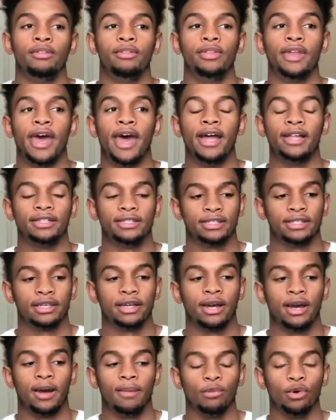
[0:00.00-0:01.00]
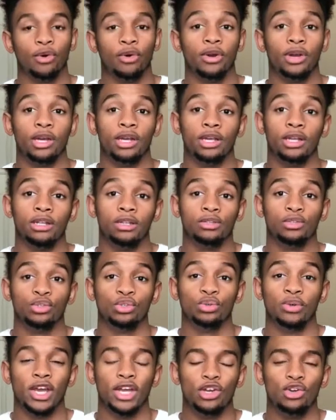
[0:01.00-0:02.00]
that I'm going
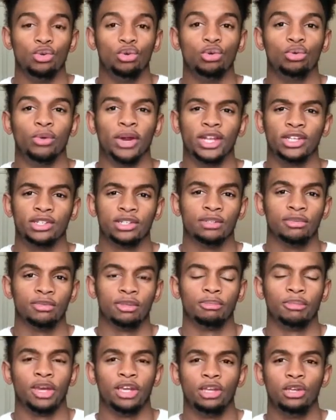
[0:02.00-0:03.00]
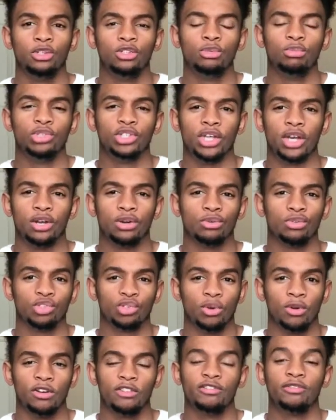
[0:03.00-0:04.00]
into a new direction with my YouTube channel,
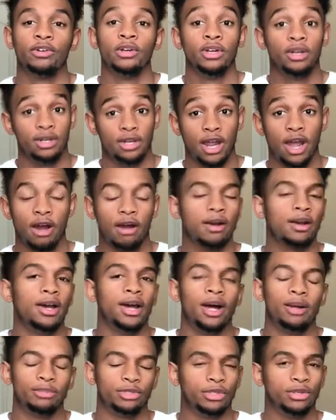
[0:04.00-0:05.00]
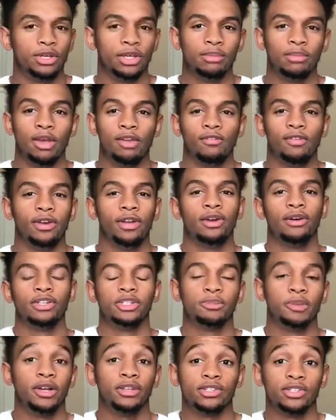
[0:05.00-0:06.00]
sort of. Now, I'm still gonna make videos
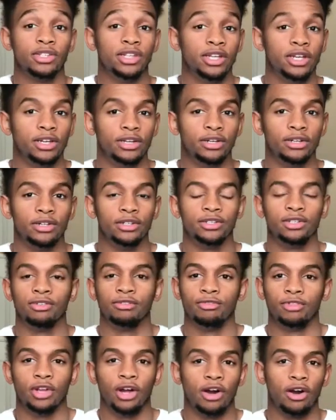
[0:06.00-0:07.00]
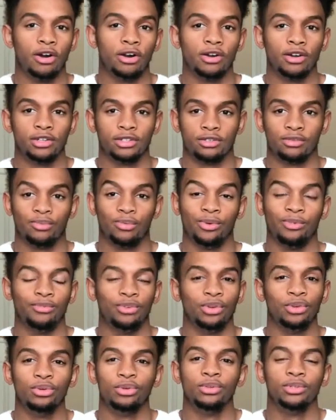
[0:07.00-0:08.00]
about sneakers and vlogs,
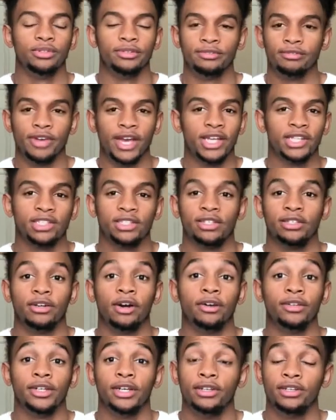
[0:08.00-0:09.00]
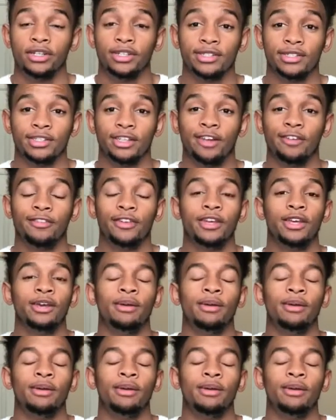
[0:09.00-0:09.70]
reviews and fashion and all that other good stuff,